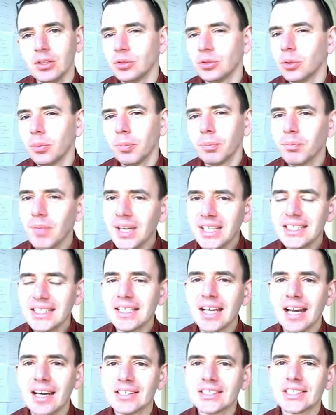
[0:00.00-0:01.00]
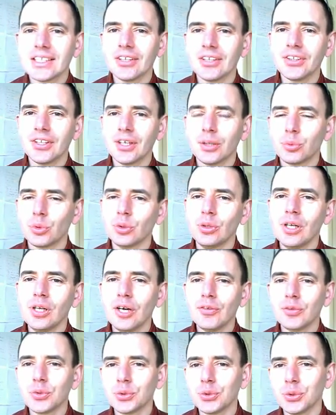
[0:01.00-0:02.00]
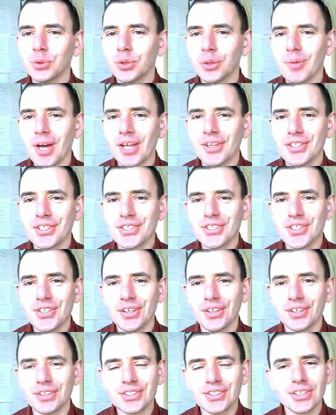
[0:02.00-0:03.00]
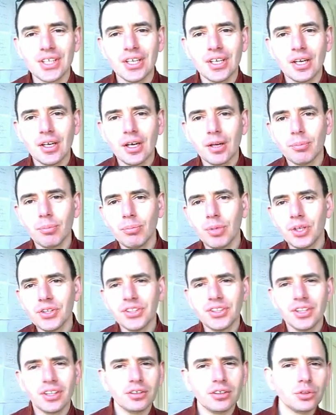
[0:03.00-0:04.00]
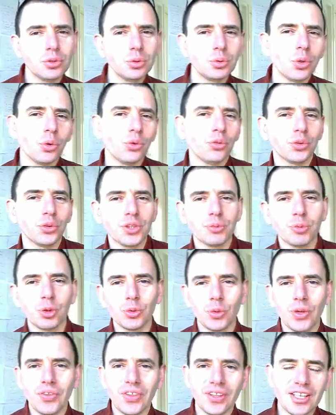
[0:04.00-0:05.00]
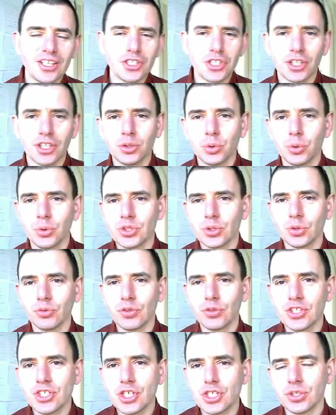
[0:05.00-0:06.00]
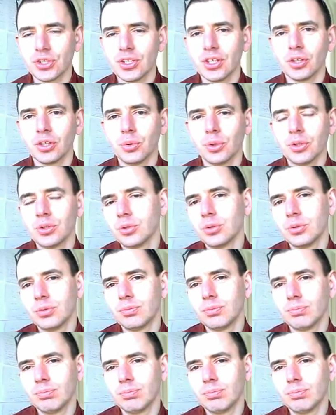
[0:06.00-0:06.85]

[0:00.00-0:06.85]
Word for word: You know, many guys out there would love to talk about these things, but they are not too comfortable with engaging into this conversation. They are going,